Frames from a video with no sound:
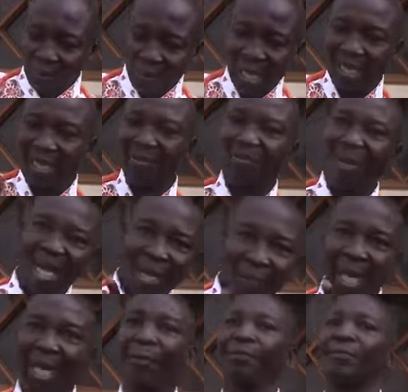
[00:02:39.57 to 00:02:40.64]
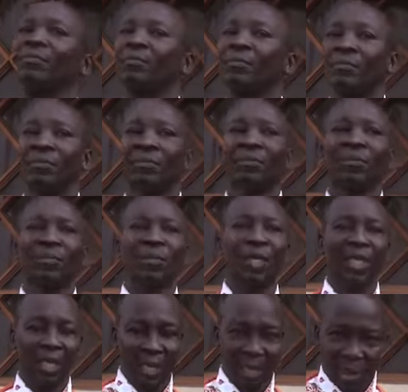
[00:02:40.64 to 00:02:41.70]
with belebe,
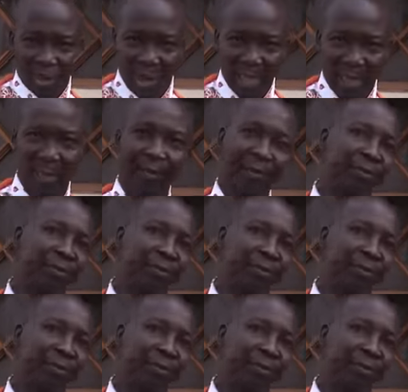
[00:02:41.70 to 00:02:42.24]
the thread.